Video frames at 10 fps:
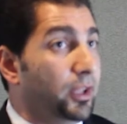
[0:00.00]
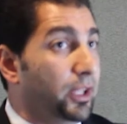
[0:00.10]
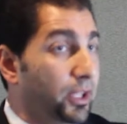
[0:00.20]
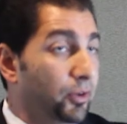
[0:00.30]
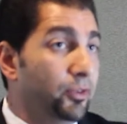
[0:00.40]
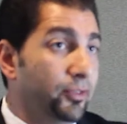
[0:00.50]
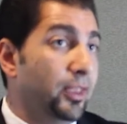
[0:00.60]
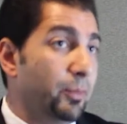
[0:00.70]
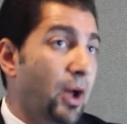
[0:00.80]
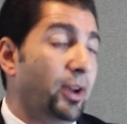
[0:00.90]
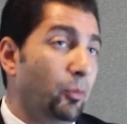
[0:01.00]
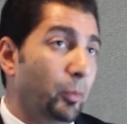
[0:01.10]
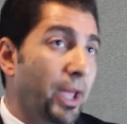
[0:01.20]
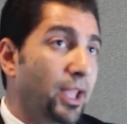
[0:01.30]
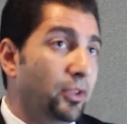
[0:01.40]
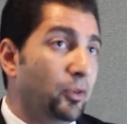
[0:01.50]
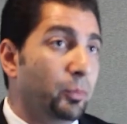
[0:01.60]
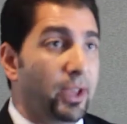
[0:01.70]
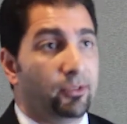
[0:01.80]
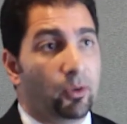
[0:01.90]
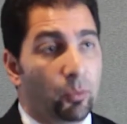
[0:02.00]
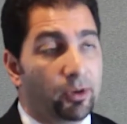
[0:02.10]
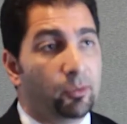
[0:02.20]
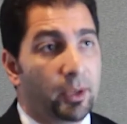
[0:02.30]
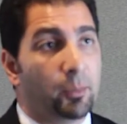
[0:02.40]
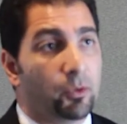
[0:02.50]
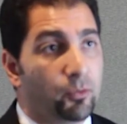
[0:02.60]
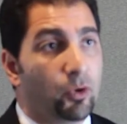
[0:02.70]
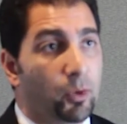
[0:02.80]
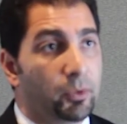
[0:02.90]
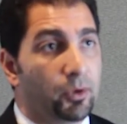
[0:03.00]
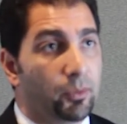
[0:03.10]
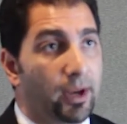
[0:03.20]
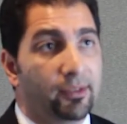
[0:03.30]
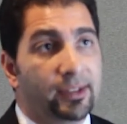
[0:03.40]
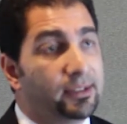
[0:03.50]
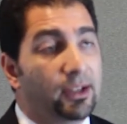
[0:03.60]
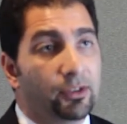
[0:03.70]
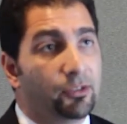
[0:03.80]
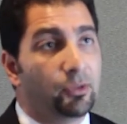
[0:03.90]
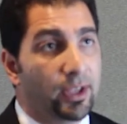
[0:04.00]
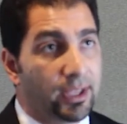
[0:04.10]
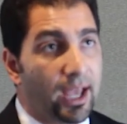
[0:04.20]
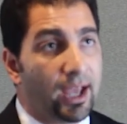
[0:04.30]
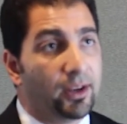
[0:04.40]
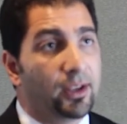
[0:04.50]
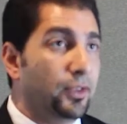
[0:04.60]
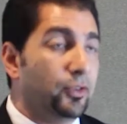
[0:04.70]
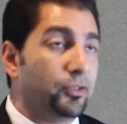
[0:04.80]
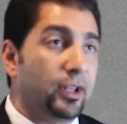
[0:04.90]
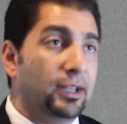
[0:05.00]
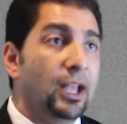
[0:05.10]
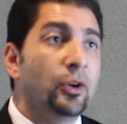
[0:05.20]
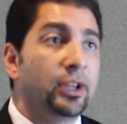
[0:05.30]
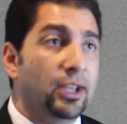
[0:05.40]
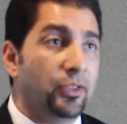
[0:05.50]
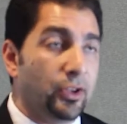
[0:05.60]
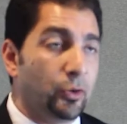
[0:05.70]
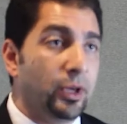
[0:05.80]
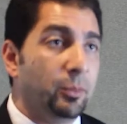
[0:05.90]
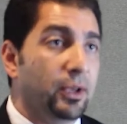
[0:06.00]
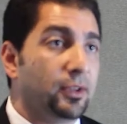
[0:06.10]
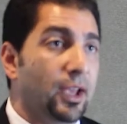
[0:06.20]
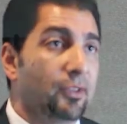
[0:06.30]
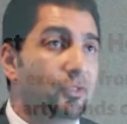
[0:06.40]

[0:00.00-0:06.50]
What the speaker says: here's the amount I will pay you based on what is being performed. Right? As detailed as you can get, there's clarity in the agreement as